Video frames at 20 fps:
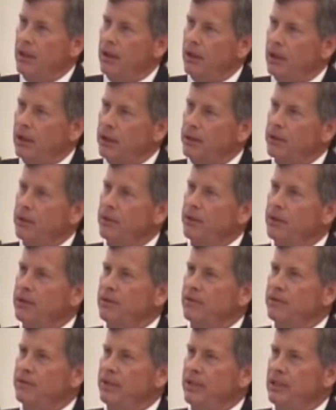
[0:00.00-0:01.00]
our
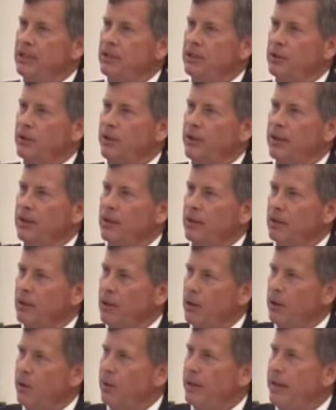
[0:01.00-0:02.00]
current fees are at the
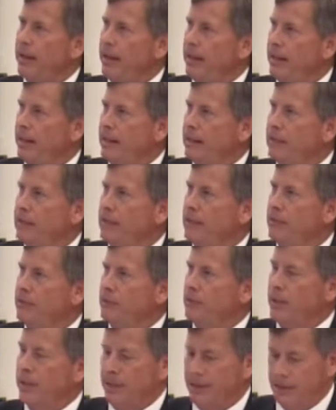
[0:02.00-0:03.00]
lower end
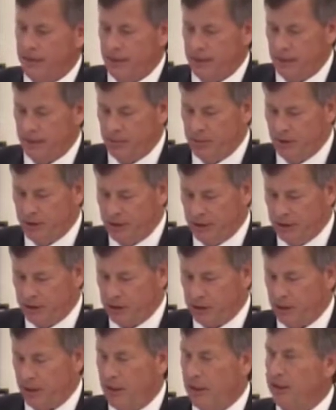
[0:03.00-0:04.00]
of what communities
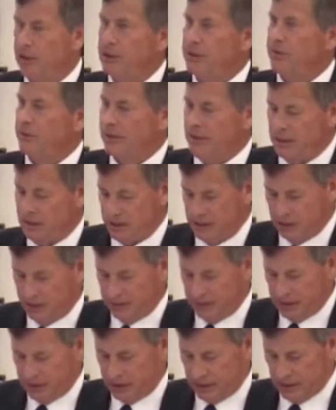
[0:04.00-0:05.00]
charge for these
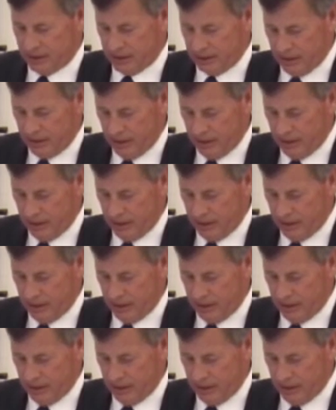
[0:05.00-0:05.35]
services.